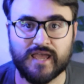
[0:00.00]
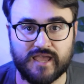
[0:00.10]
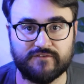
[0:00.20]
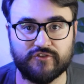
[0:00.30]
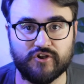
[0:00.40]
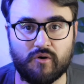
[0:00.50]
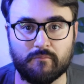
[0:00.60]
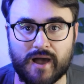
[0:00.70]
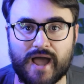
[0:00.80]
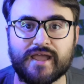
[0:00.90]
If you
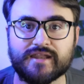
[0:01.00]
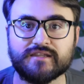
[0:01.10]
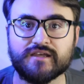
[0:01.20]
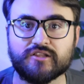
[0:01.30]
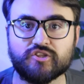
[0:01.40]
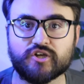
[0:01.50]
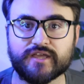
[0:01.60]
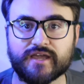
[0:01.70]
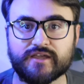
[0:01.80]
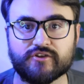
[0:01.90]
don't mind
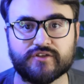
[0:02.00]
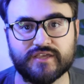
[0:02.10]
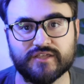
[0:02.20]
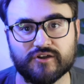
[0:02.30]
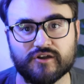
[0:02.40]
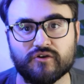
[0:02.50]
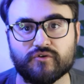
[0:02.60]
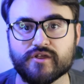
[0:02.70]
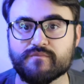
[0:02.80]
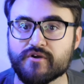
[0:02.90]
looking at your heater
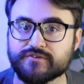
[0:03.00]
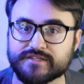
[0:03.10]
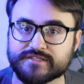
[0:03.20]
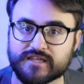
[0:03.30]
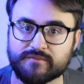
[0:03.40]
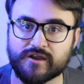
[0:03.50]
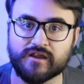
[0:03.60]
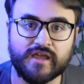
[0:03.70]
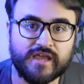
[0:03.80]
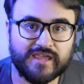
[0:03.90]
or your protein
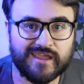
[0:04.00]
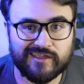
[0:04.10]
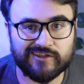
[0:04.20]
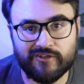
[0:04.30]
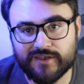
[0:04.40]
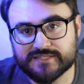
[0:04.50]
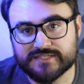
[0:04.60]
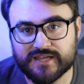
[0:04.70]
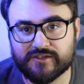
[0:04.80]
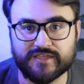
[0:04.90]
skimmer, you don't
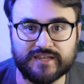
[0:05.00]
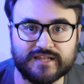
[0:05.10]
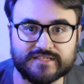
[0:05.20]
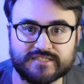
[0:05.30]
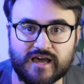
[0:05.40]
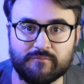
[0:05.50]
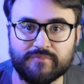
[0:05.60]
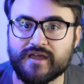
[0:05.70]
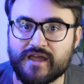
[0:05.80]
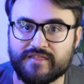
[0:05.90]
necessarily need a sump.
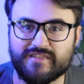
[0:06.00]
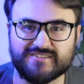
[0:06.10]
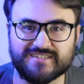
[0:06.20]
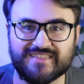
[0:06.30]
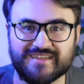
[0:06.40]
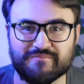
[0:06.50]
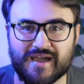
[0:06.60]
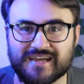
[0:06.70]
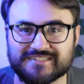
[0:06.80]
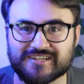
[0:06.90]
There's nothing
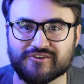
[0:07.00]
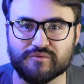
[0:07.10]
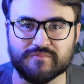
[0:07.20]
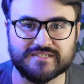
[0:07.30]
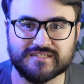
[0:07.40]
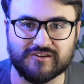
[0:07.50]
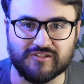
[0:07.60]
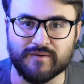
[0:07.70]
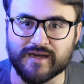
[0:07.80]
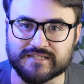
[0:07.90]
magic or
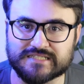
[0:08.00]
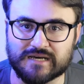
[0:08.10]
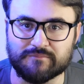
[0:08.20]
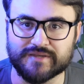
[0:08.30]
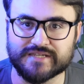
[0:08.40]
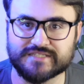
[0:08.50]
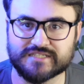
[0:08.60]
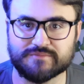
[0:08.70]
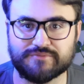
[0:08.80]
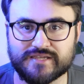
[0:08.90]
mystical about a sump. It's
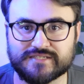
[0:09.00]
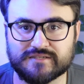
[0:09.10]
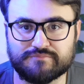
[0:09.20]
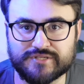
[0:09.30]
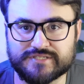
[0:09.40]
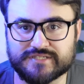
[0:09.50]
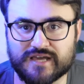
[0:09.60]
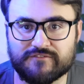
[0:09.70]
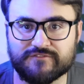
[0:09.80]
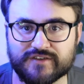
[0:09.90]
just a place to put
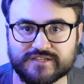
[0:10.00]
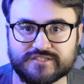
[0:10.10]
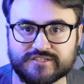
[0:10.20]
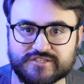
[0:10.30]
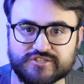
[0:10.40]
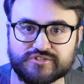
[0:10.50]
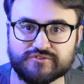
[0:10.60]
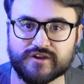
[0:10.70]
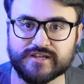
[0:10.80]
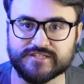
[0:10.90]
stuff. It's just a
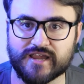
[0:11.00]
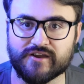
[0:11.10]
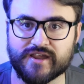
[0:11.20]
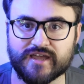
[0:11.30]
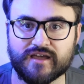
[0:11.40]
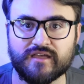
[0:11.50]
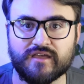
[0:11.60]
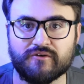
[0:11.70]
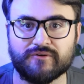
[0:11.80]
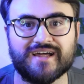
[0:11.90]
storage area.
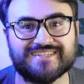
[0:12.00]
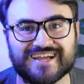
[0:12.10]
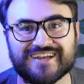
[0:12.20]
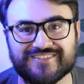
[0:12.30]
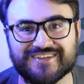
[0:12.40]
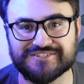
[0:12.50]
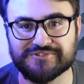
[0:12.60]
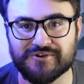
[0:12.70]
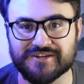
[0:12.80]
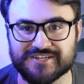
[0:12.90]
Well, not technically a
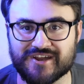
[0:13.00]
storage